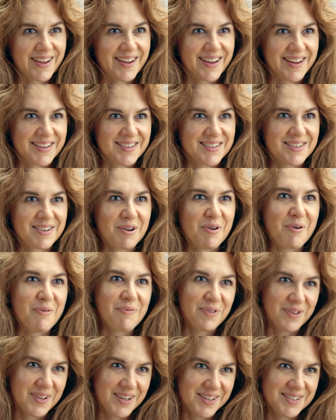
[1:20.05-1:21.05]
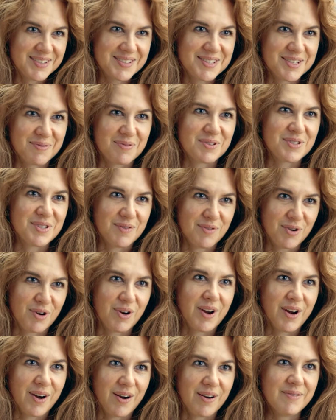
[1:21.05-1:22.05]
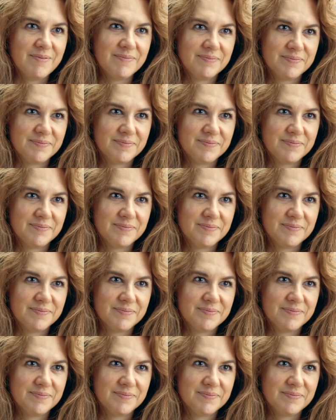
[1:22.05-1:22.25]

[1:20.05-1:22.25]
and hopefully to receive your care.